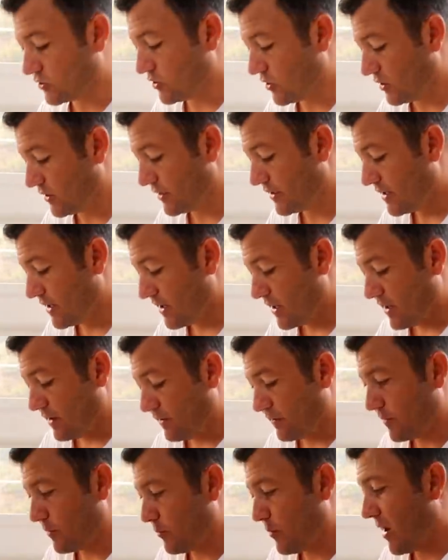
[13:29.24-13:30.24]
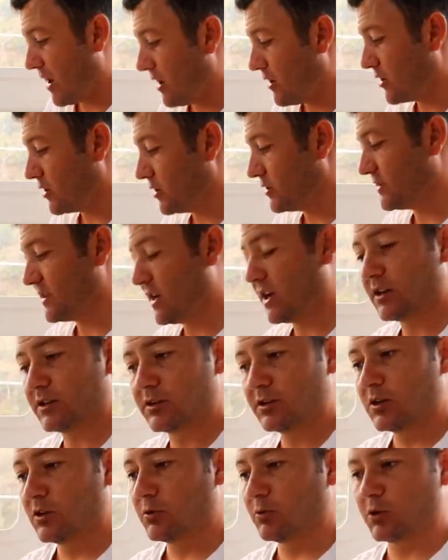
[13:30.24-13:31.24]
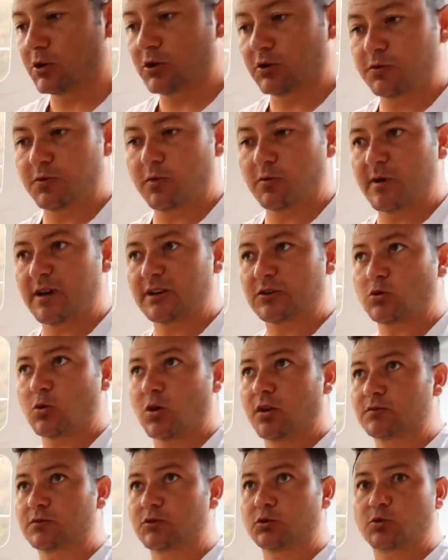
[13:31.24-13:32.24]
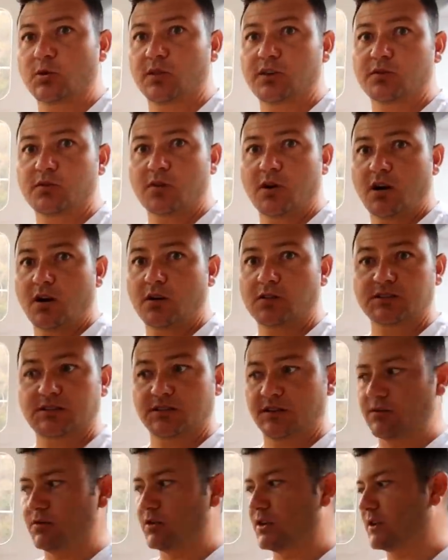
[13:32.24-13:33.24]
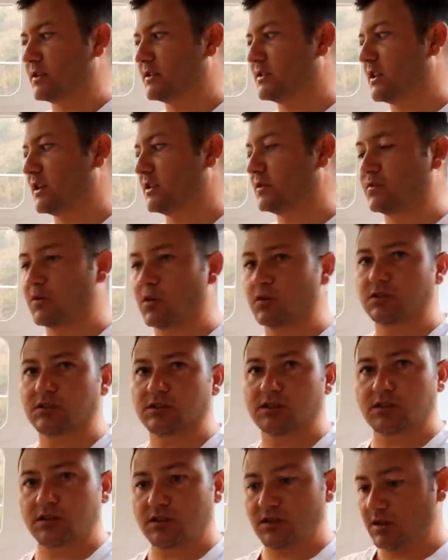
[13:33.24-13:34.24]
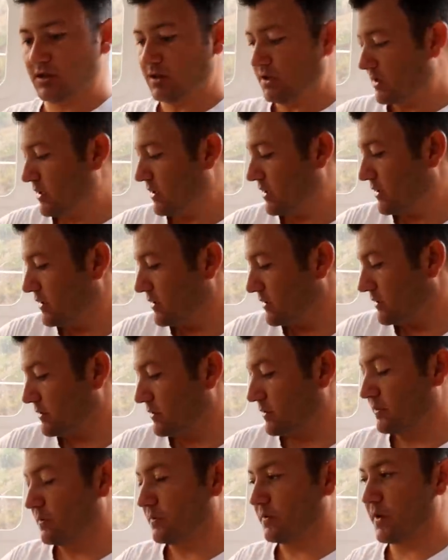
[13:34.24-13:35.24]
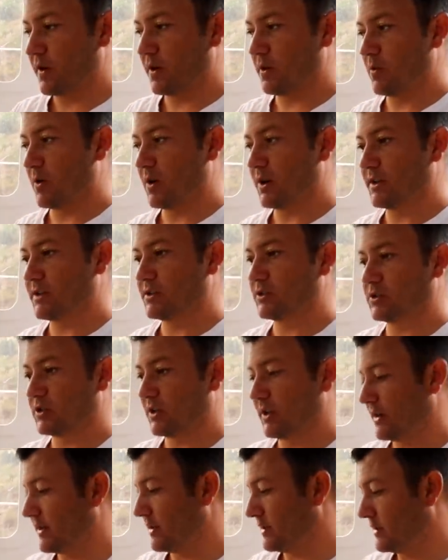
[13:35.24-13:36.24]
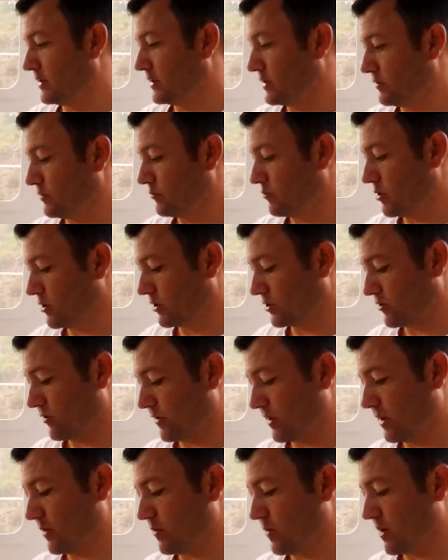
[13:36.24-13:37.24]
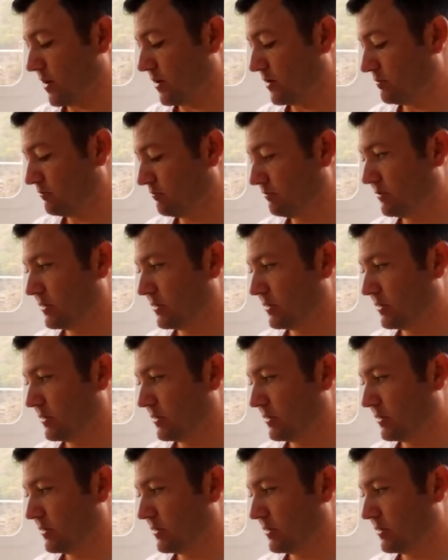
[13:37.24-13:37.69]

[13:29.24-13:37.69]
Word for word: solid. If the power goes out, we're good for about 12 to 24 hours and everything stays frozen in there. Very well insulated, works really well,